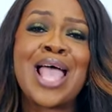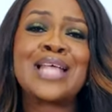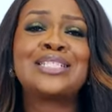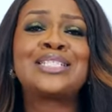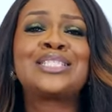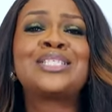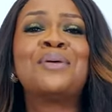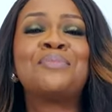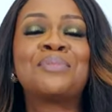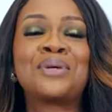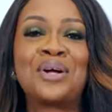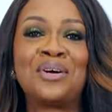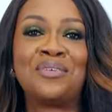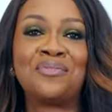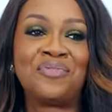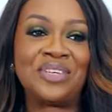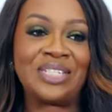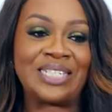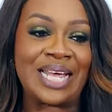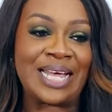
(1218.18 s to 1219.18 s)
and some
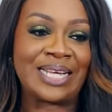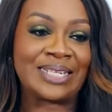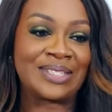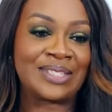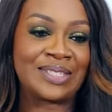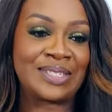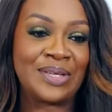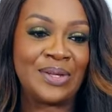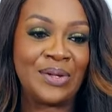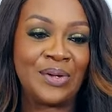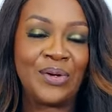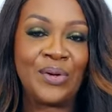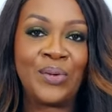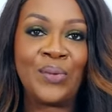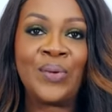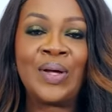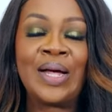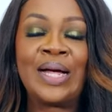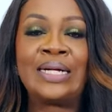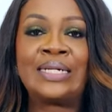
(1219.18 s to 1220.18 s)
confidence, you
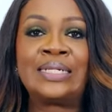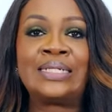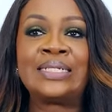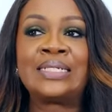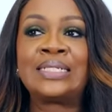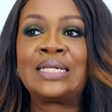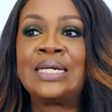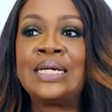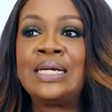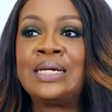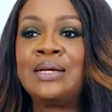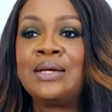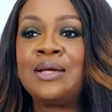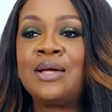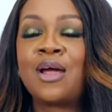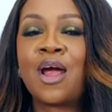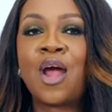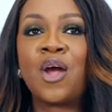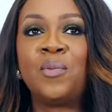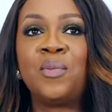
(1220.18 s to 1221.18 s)
know, and
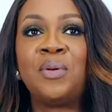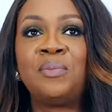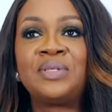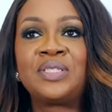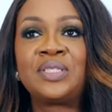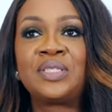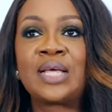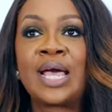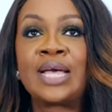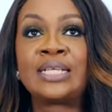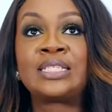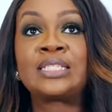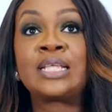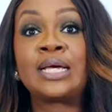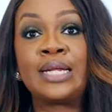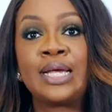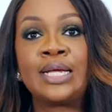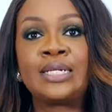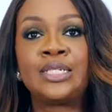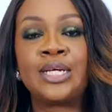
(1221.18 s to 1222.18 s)
I remember I
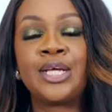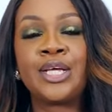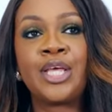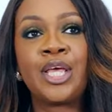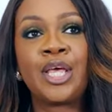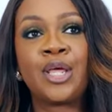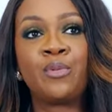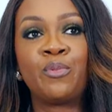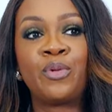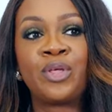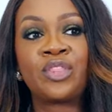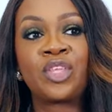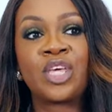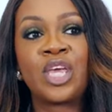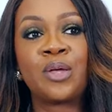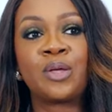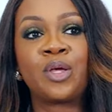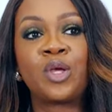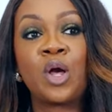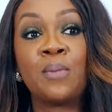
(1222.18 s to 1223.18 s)
started again with
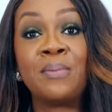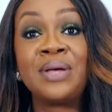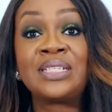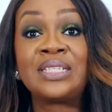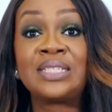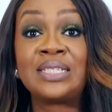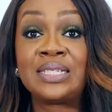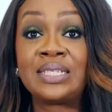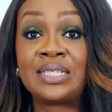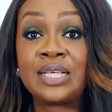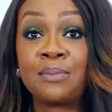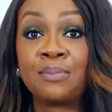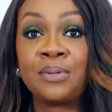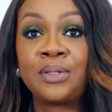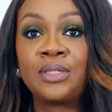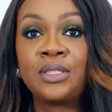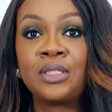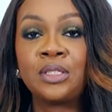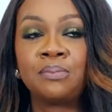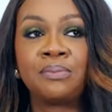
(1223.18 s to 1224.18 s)
comments
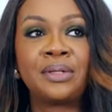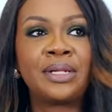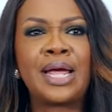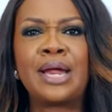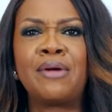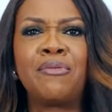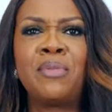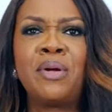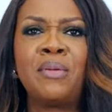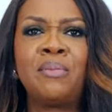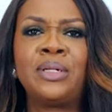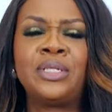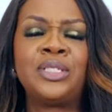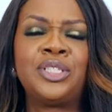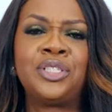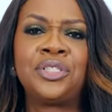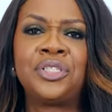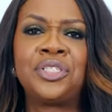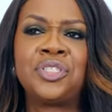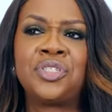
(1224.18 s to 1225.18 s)
disabled, but I remember
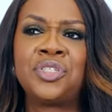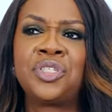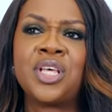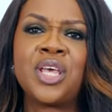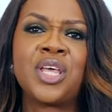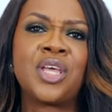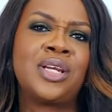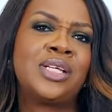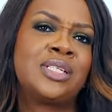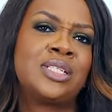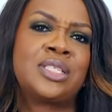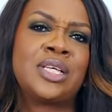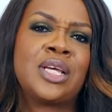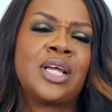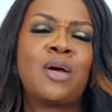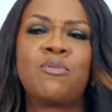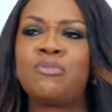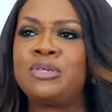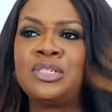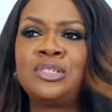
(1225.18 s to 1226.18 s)
just saying,
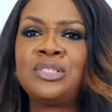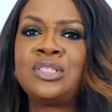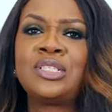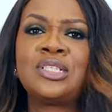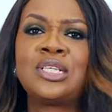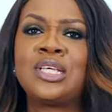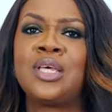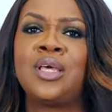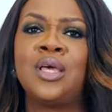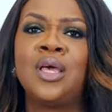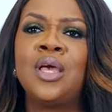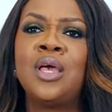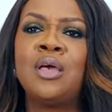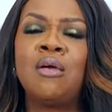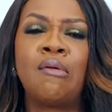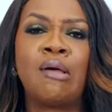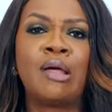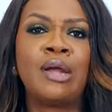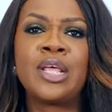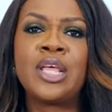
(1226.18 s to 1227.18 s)
listen, I want to see
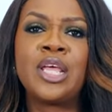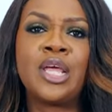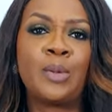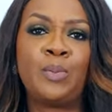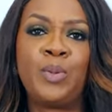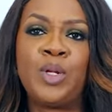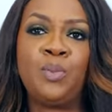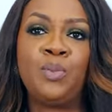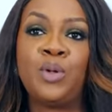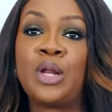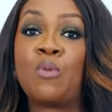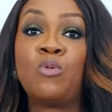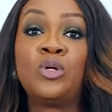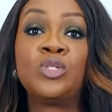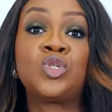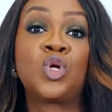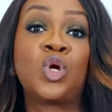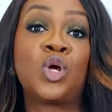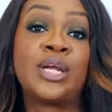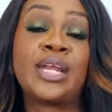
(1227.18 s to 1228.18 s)
and hear people. I
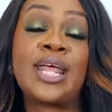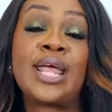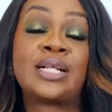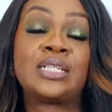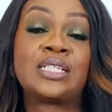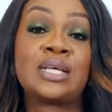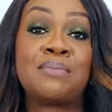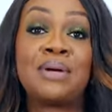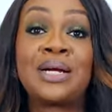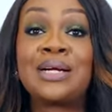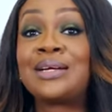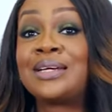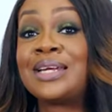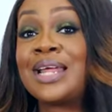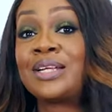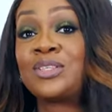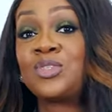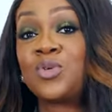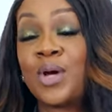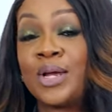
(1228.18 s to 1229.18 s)
want to connect. I'm a
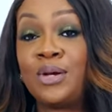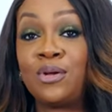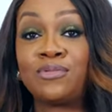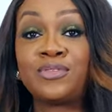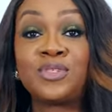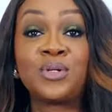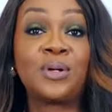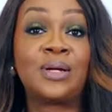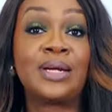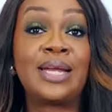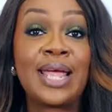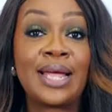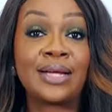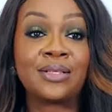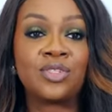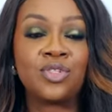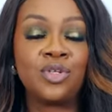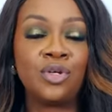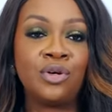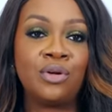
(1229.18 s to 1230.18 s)
connector. I love to
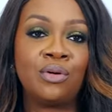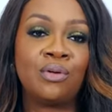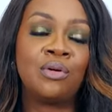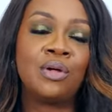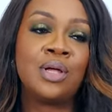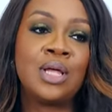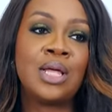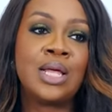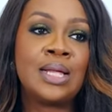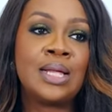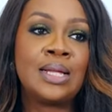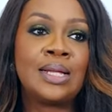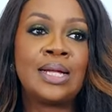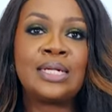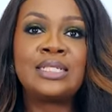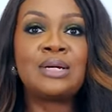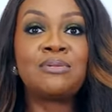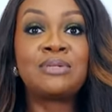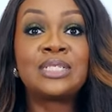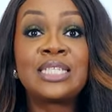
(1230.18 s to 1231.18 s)
connect, you know.
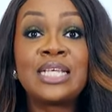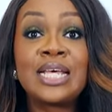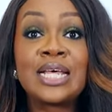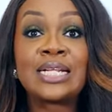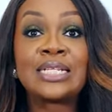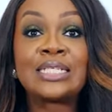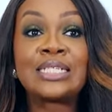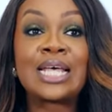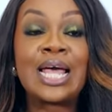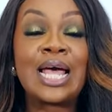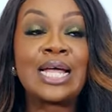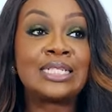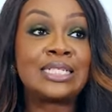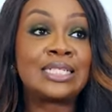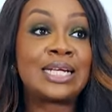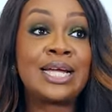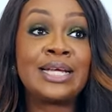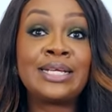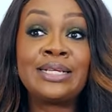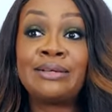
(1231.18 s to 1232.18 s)
And that was it. And
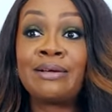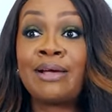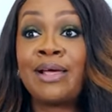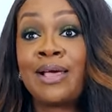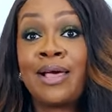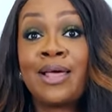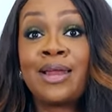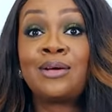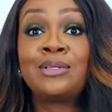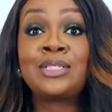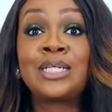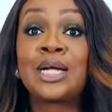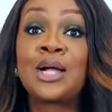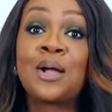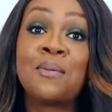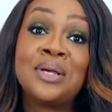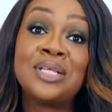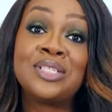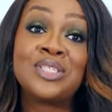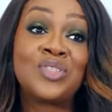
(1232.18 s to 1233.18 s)
I, I allowed the
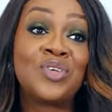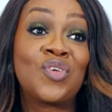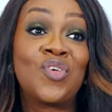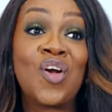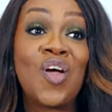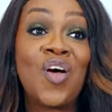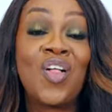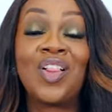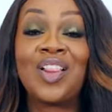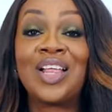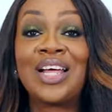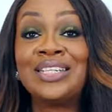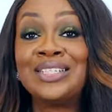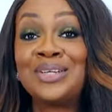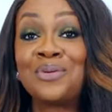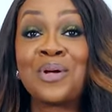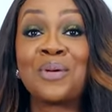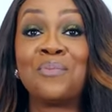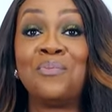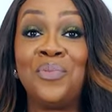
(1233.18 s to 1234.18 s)
comments to roll. And
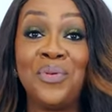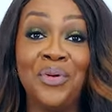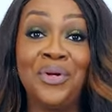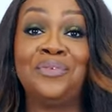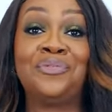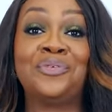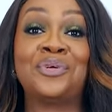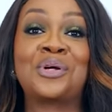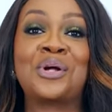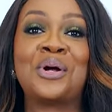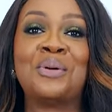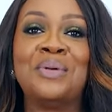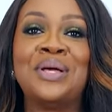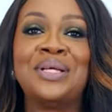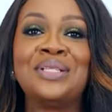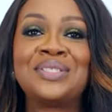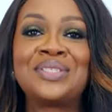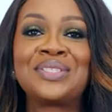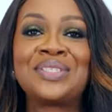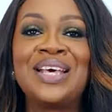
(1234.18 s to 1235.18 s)
they were beautiful
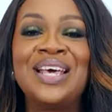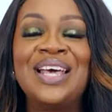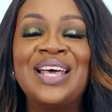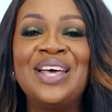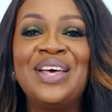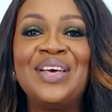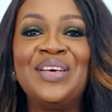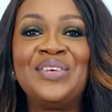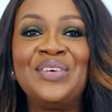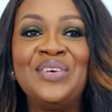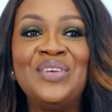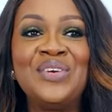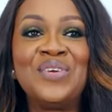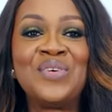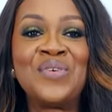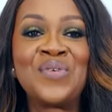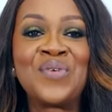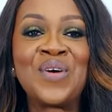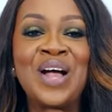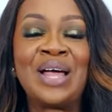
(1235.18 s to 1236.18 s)
comments, you
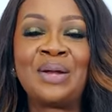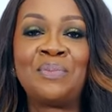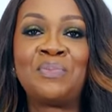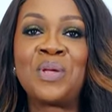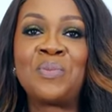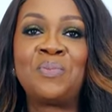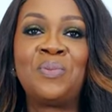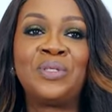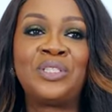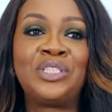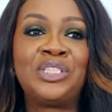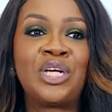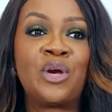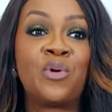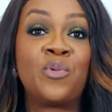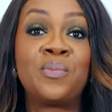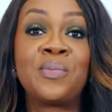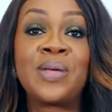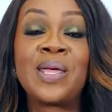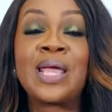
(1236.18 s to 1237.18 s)
know, and people
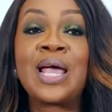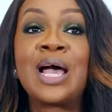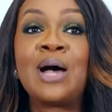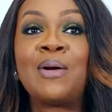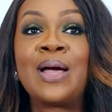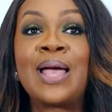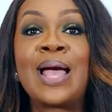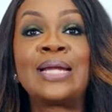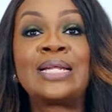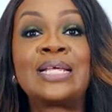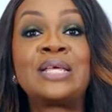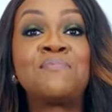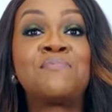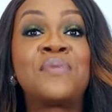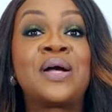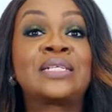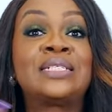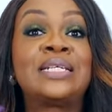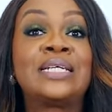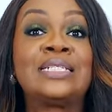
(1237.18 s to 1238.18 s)
sharing me how I had
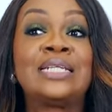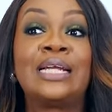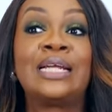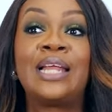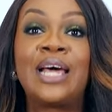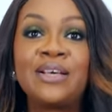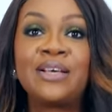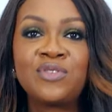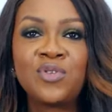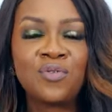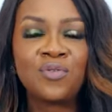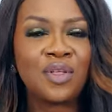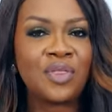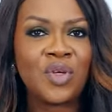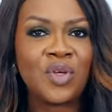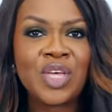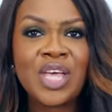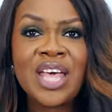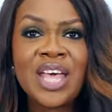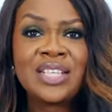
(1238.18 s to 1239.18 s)
impacted their lives over
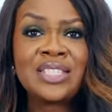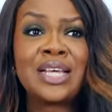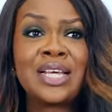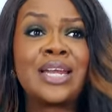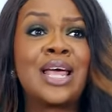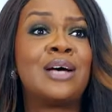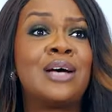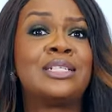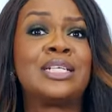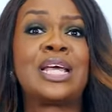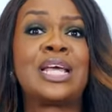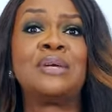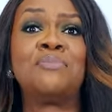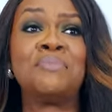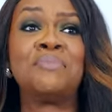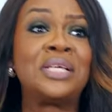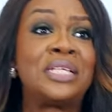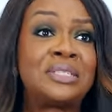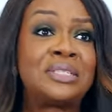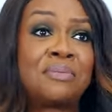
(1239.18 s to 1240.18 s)
the years and how they had
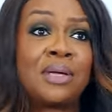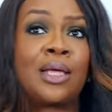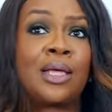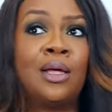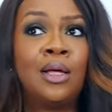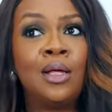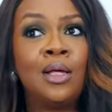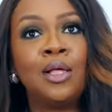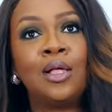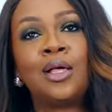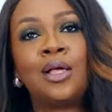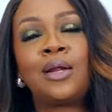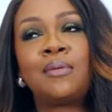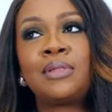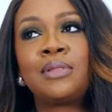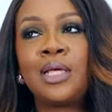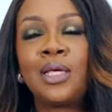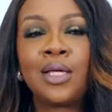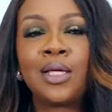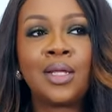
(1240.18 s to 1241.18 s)
missed me. And I'm
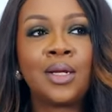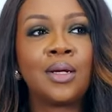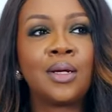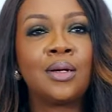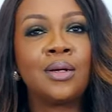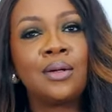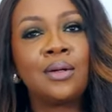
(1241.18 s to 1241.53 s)
thinking,